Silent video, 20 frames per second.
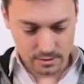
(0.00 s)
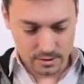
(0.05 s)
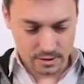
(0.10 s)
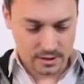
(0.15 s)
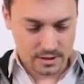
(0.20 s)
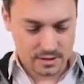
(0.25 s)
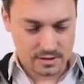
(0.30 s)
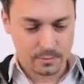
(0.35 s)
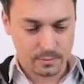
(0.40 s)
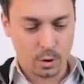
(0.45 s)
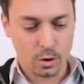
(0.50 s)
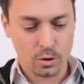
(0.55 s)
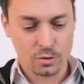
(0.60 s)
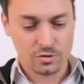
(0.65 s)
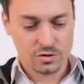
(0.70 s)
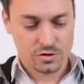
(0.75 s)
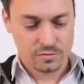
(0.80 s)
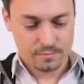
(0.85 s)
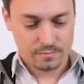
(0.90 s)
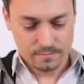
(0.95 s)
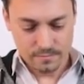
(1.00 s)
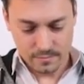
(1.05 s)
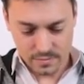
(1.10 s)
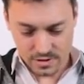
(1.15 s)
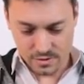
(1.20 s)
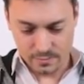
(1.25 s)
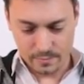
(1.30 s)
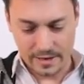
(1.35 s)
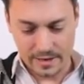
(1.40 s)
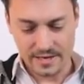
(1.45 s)
in a small
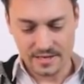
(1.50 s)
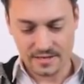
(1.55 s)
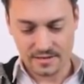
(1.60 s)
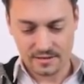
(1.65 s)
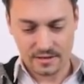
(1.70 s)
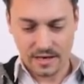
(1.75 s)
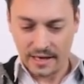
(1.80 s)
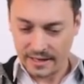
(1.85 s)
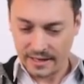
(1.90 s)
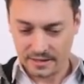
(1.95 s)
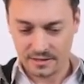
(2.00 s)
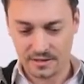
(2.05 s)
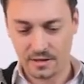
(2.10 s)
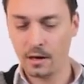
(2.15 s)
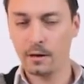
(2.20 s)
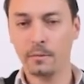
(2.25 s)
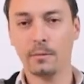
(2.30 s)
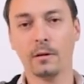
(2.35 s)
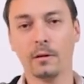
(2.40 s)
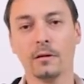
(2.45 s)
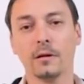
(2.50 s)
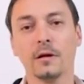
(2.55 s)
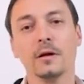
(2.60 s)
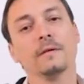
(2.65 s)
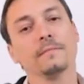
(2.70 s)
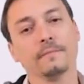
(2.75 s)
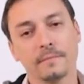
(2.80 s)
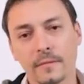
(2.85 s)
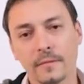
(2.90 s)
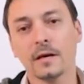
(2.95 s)
space like a table,
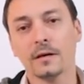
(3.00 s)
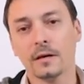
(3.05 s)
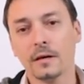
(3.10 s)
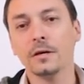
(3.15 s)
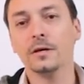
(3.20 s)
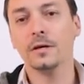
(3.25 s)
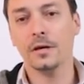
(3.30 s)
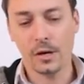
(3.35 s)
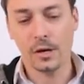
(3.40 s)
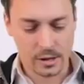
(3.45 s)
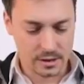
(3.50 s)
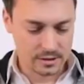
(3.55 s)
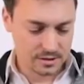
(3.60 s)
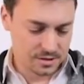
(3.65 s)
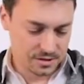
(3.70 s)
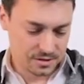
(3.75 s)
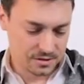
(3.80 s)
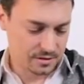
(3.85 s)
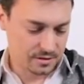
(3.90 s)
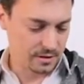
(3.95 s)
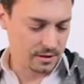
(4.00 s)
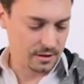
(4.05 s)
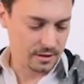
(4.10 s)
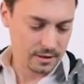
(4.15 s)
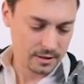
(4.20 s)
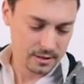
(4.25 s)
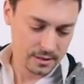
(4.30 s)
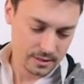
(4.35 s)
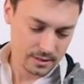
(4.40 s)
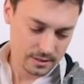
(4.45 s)
you can just
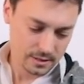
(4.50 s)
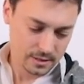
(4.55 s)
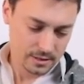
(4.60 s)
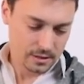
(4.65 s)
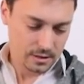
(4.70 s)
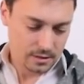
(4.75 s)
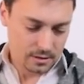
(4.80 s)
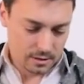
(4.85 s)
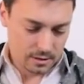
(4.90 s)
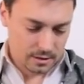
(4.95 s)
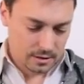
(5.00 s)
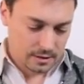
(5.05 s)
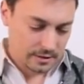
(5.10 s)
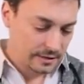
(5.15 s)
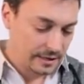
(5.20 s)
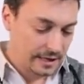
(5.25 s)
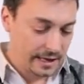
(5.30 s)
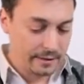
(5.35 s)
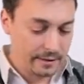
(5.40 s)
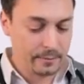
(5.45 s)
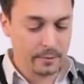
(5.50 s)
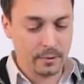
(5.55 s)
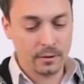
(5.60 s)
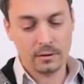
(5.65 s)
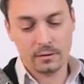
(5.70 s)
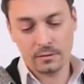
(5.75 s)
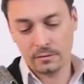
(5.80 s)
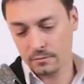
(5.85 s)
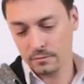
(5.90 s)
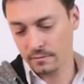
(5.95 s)

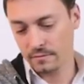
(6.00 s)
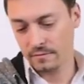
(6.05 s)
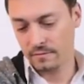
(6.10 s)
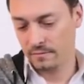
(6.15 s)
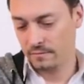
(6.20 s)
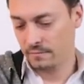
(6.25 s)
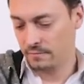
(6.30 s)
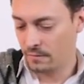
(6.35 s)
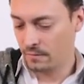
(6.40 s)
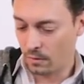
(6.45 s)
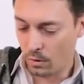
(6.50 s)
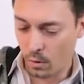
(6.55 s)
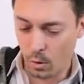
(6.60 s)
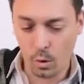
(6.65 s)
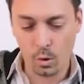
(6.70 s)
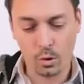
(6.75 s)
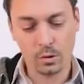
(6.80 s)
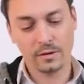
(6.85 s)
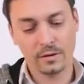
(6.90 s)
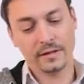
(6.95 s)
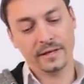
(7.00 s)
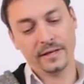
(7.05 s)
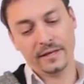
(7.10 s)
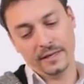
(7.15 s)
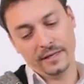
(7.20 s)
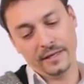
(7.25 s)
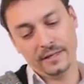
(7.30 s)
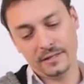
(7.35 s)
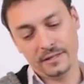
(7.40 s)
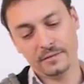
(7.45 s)
label all the
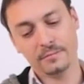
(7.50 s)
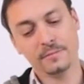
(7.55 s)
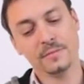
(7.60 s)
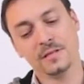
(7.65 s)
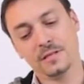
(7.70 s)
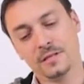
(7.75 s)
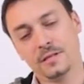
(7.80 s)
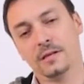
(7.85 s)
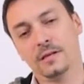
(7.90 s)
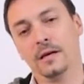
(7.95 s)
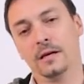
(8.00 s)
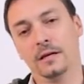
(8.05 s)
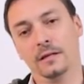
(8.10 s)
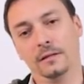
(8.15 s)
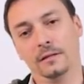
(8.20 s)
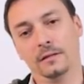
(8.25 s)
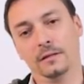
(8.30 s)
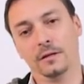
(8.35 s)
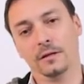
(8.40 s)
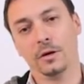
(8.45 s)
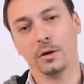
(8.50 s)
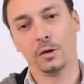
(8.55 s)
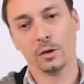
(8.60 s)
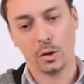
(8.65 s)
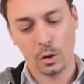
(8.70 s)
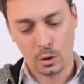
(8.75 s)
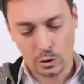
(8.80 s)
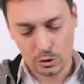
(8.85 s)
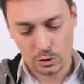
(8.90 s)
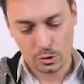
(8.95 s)
items and you're
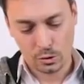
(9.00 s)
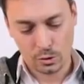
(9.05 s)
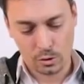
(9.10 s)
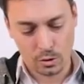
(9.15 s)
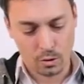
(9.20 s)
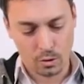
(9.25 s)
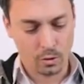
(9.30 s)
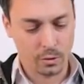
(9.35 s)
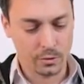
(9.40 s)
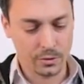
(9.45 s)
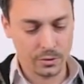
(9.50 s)
good to go.